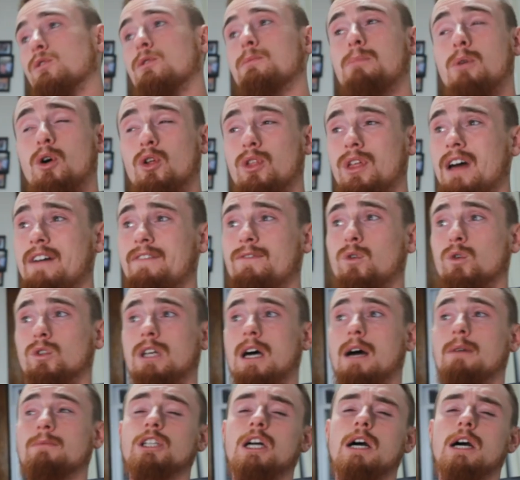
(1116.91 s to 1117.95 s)
We both have
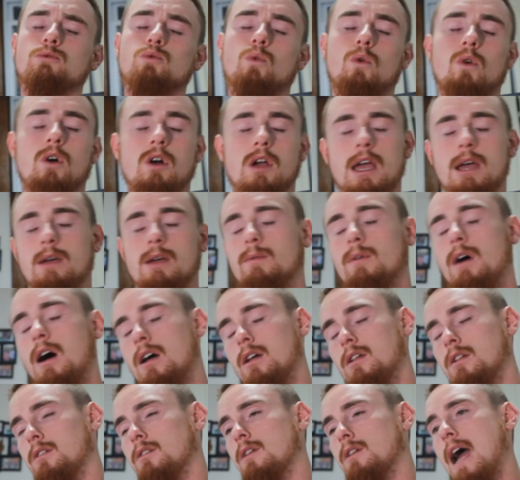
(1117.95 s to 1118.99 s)
full-time jobs. Well, okay,
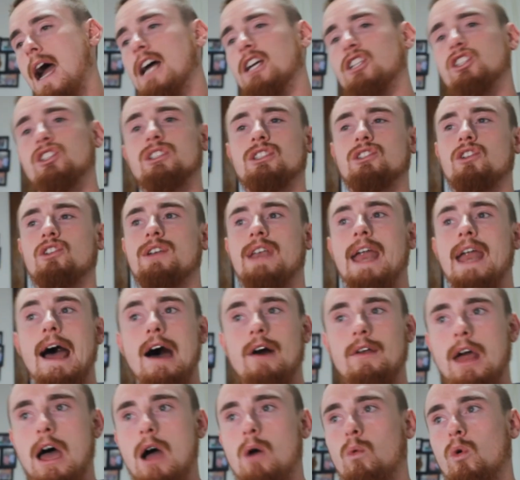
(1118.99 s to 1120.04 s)
Ashley's
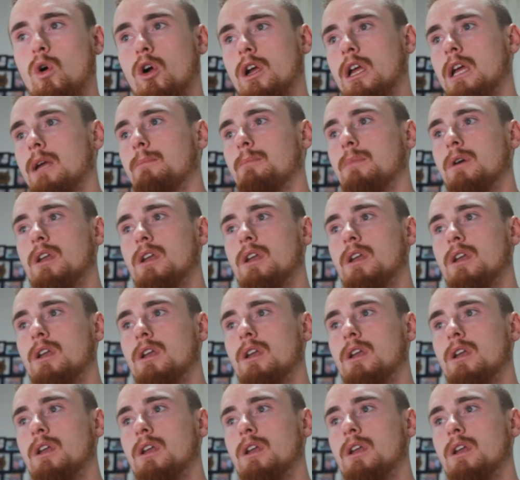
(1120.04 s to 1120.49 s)
now not working,